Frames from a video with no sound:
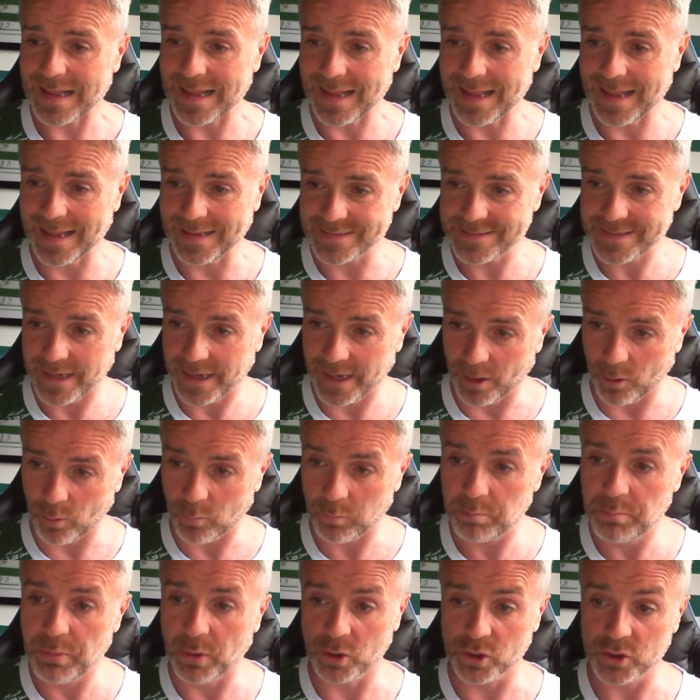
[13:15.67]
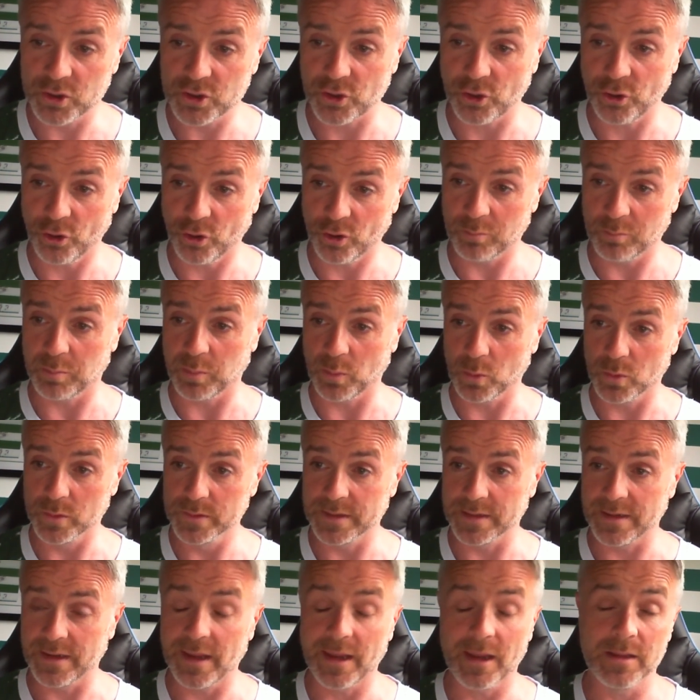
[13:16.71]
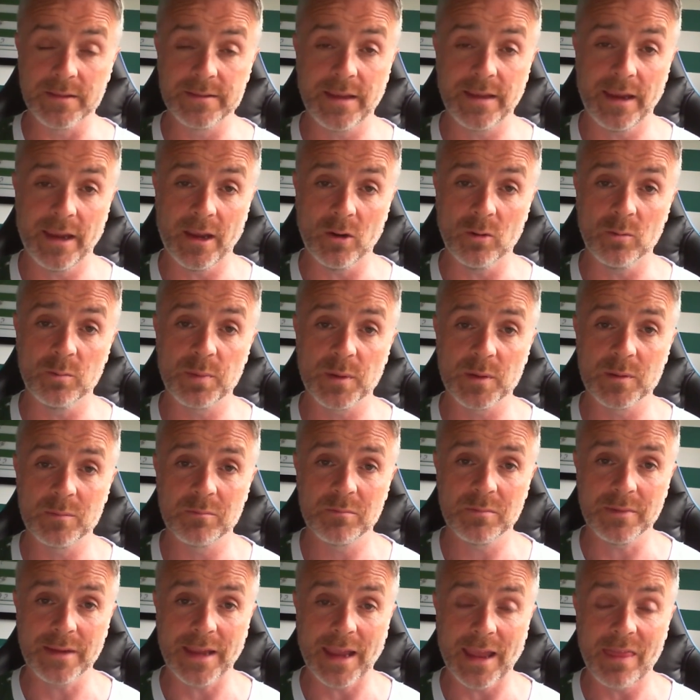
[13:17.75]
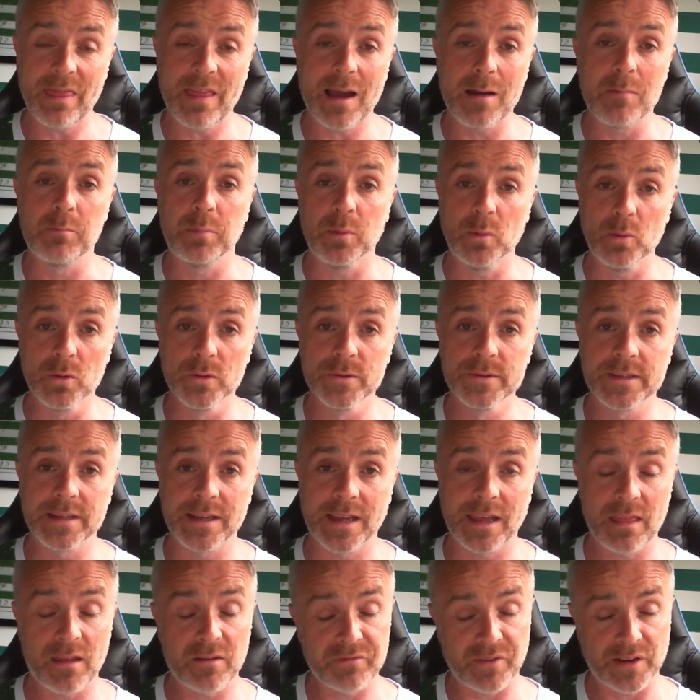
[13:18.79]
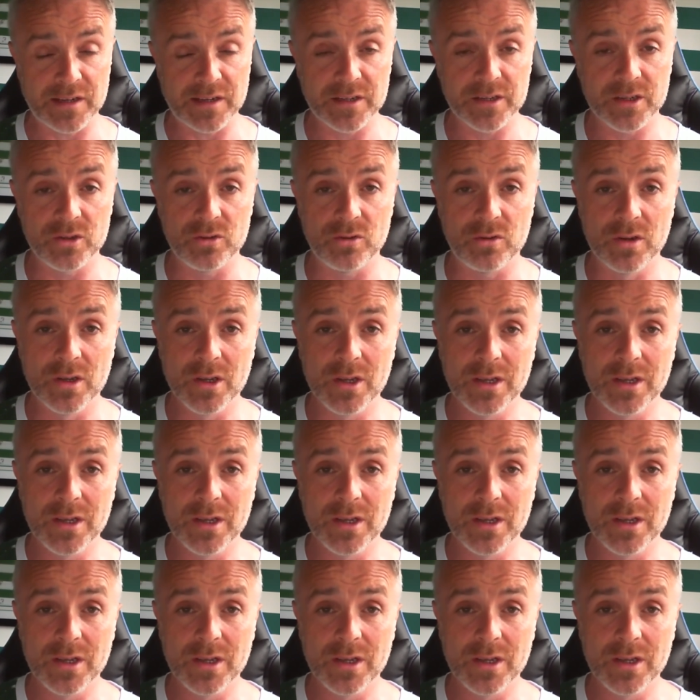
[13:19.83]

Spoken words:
It's to help push our board and to help get that board to get their finger out,